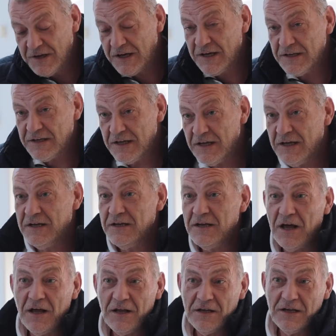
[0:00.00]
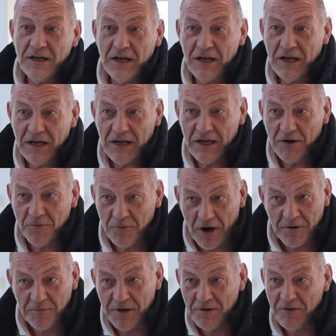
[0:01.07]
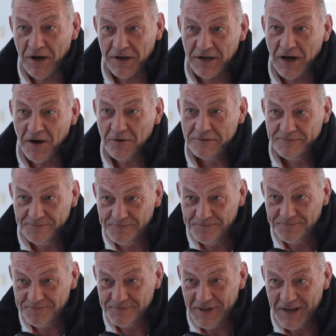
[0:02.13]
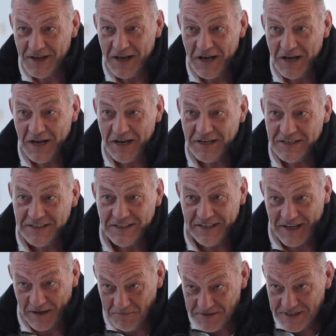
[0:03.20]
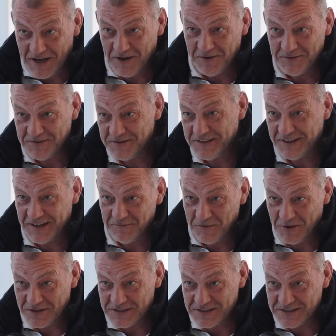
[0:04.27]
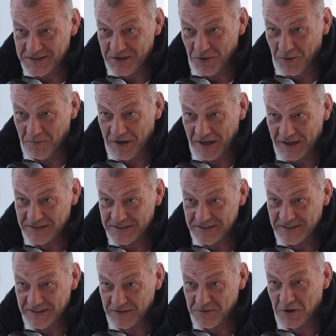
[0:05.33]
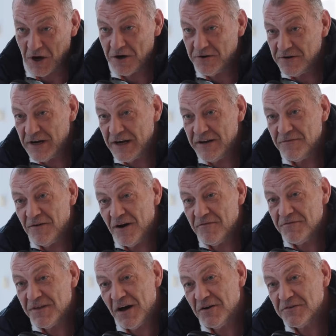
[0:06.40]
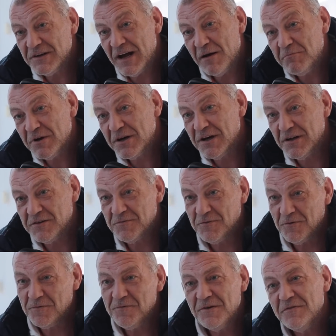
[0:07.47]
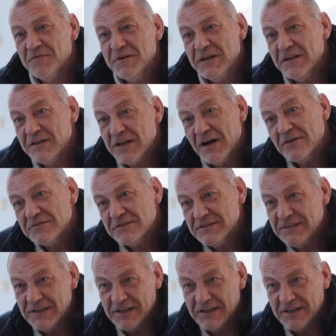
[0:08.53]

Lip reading: ticket in rugby right now: Cape Town versus the All Blacks. There was 185,000 applicants for 15,000